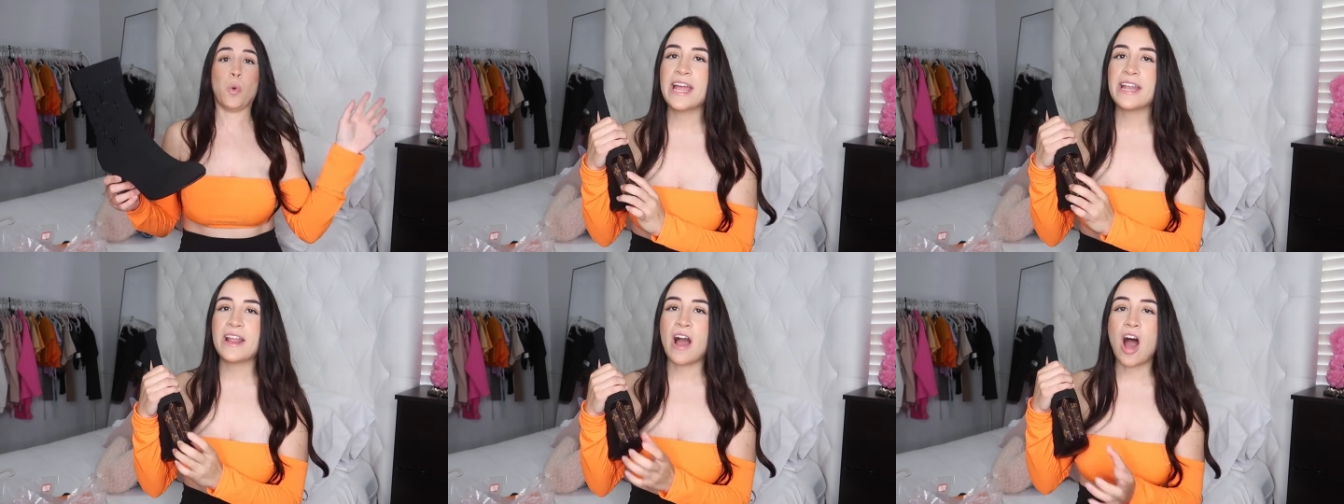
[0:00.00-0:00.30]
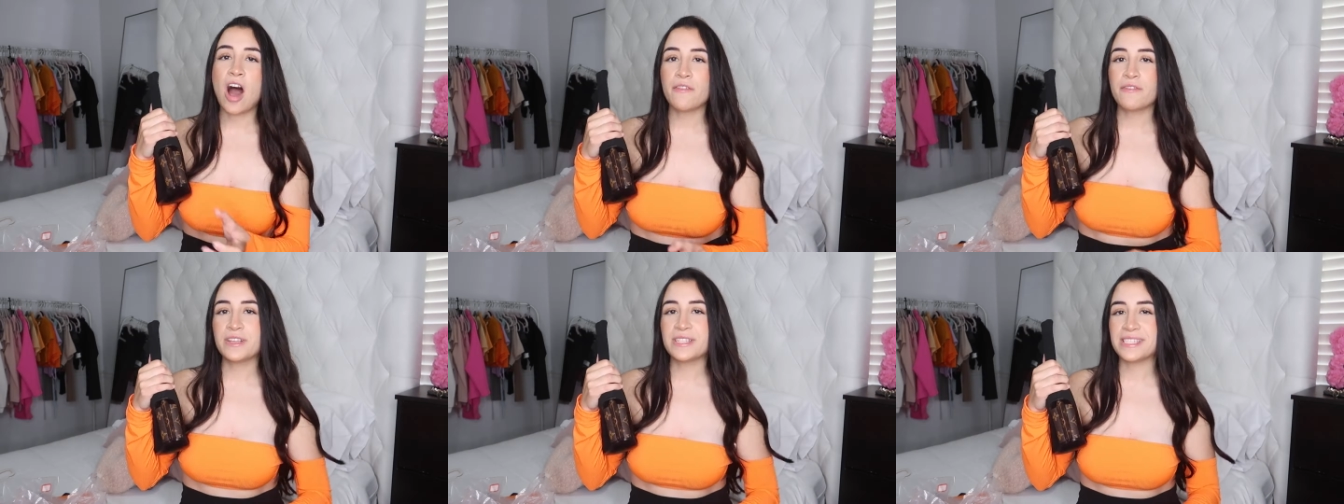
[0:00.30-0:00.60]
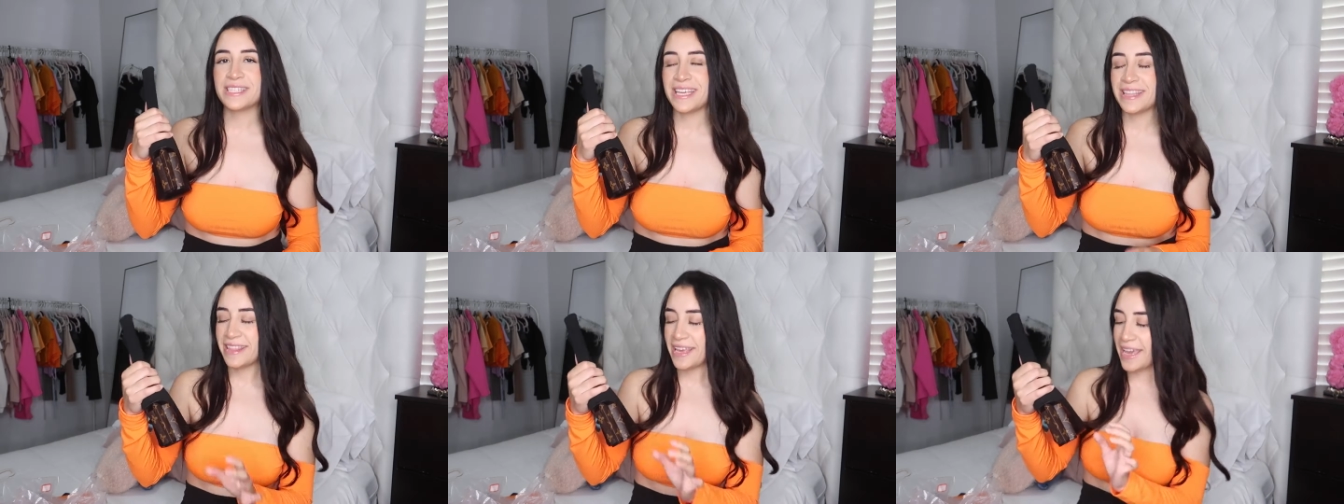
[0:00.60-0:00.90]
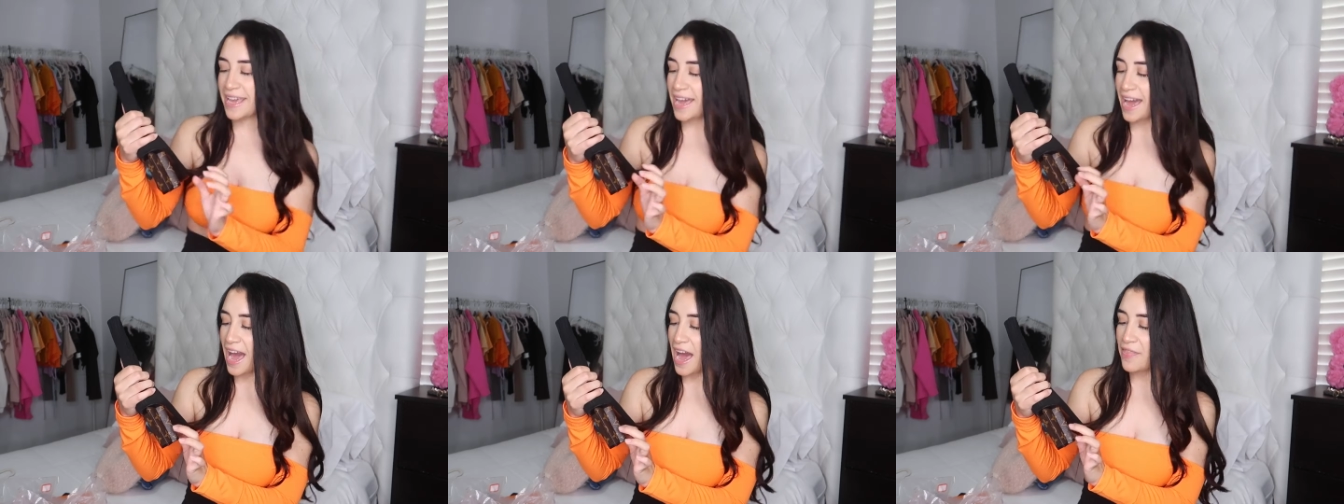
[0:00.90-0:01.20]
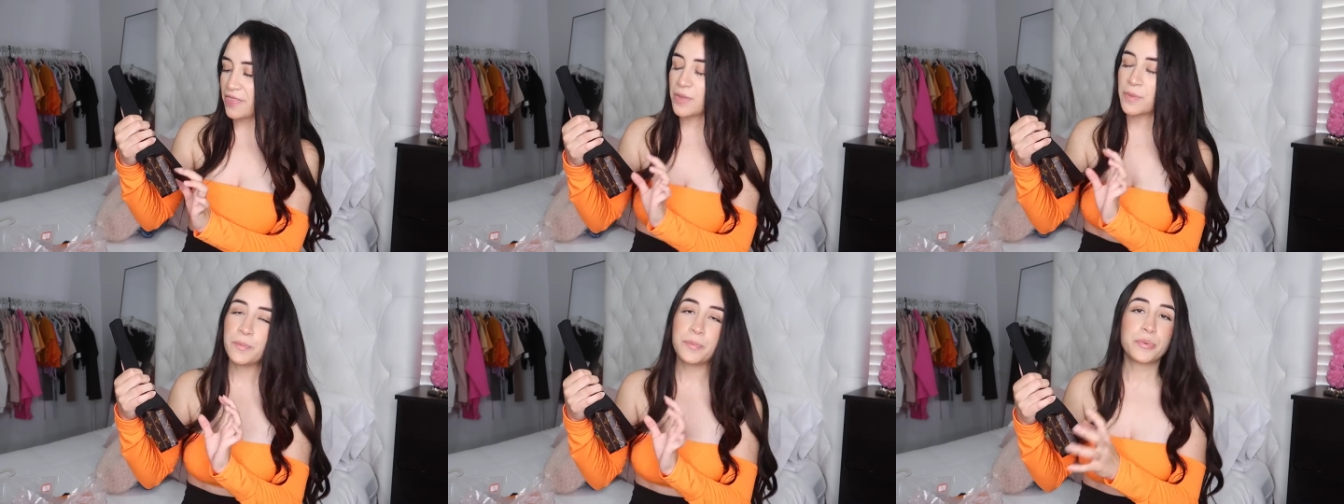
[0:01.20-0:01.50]
And obviously they
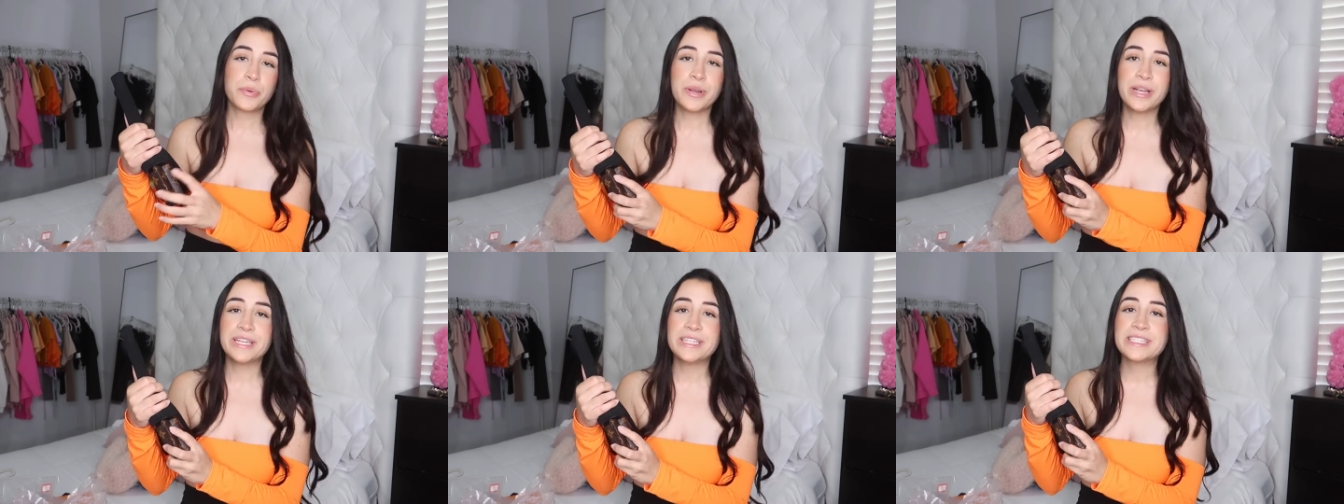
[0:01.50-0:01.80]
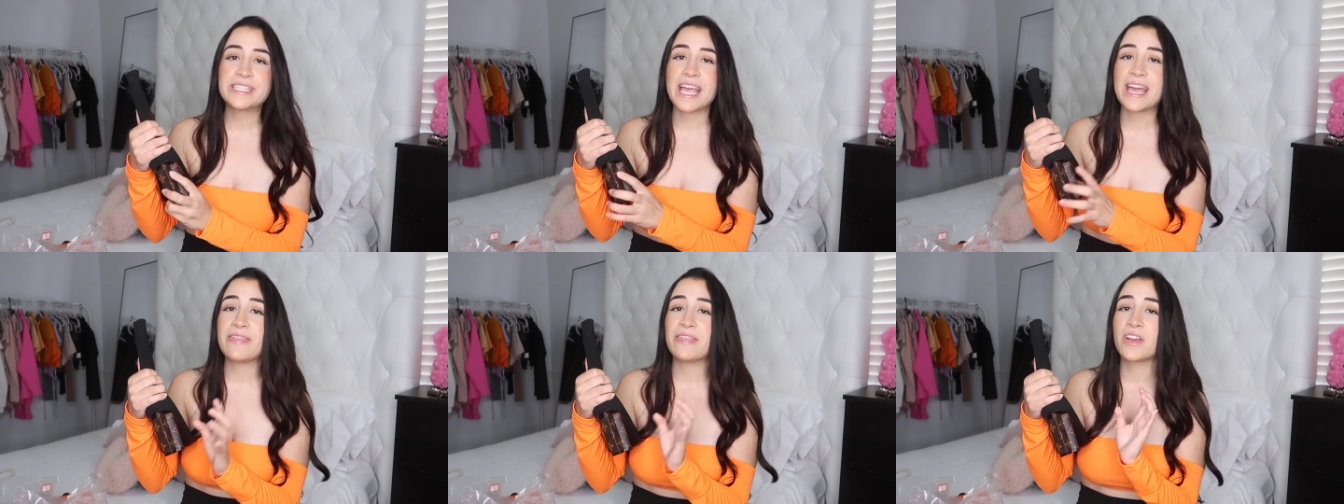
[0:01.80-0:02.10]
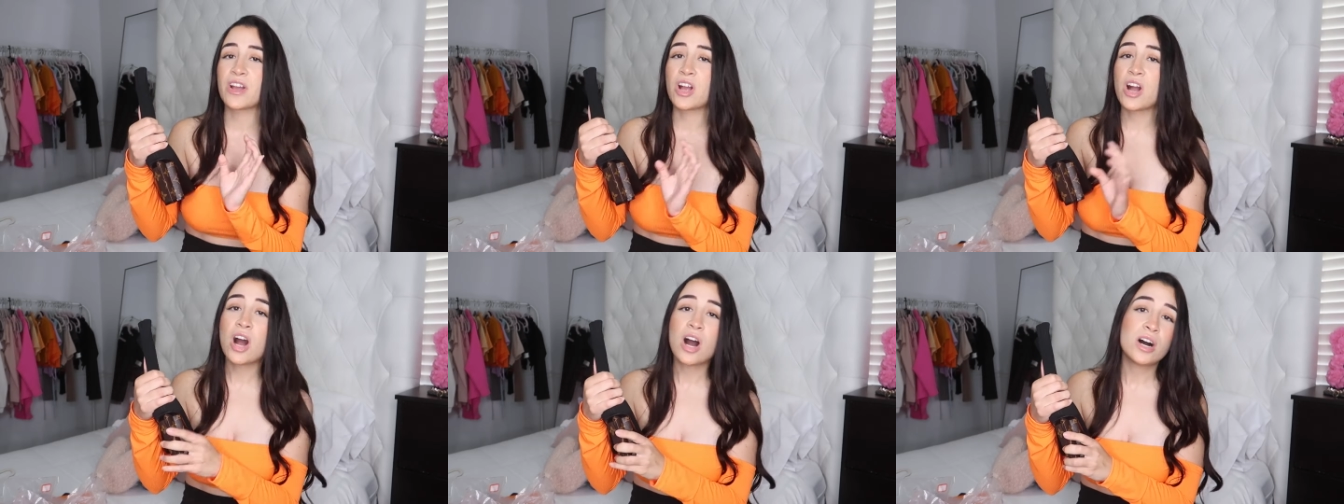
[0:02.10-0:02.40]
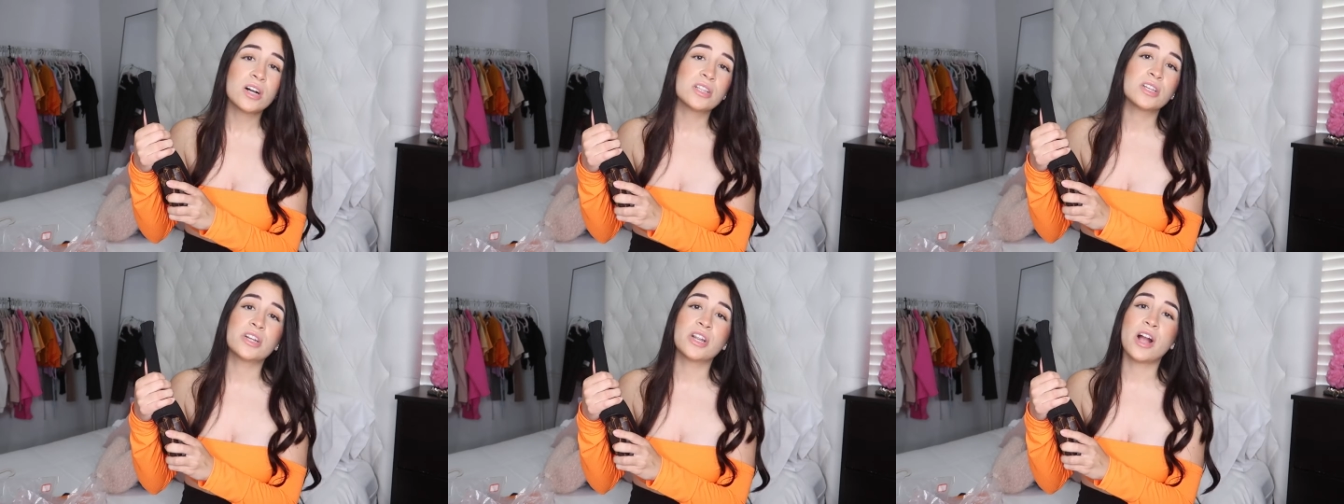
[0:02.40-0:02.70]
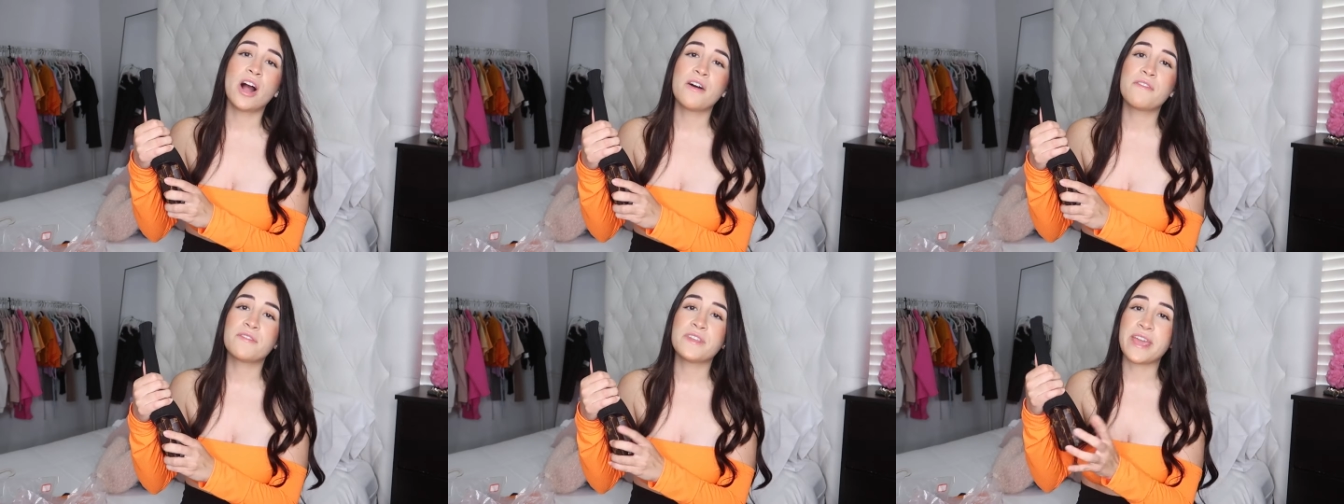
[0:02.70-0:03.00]
got the print and the
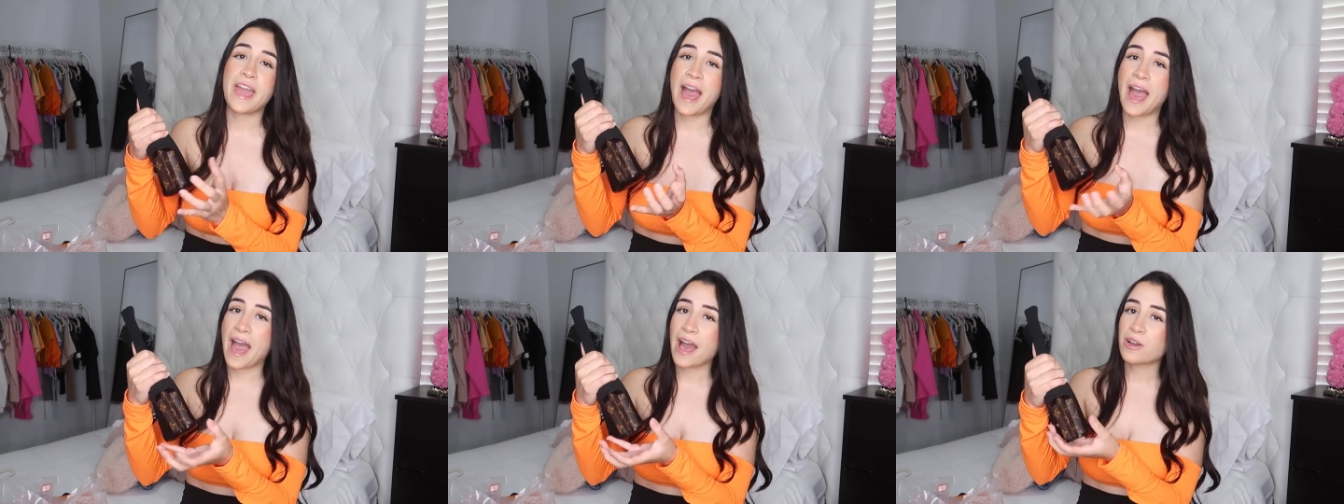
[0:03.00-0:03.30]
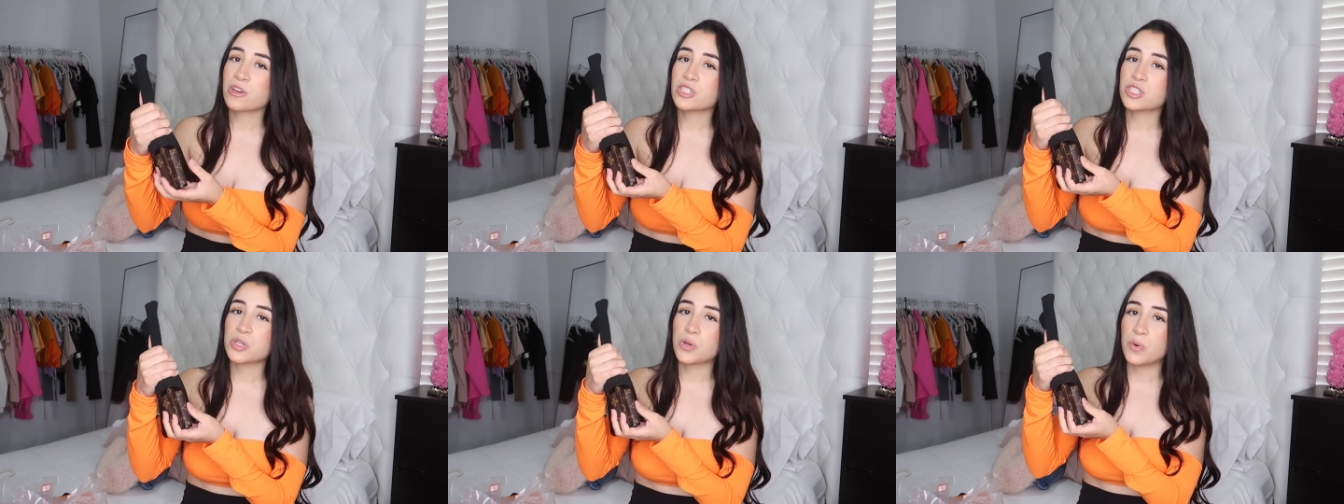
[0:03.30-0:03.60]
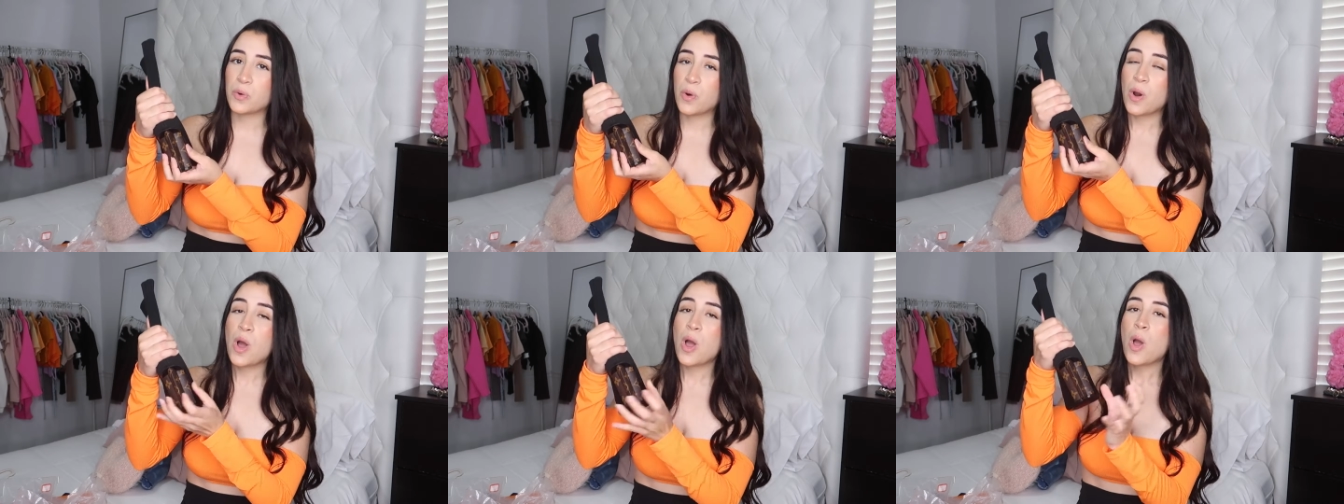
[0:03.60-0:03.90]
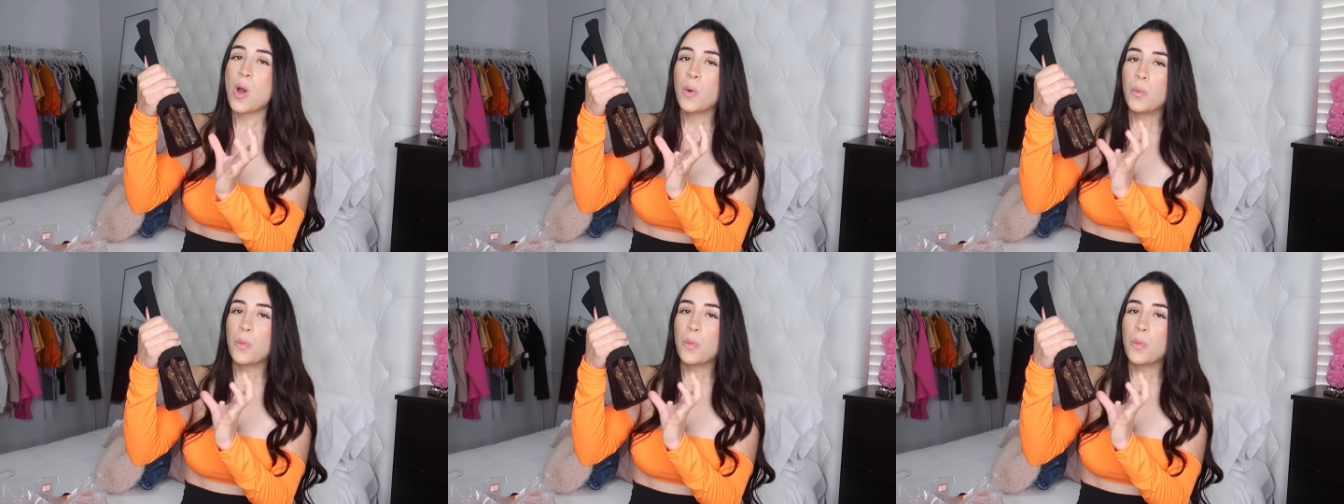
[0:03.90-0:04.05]
color of the actual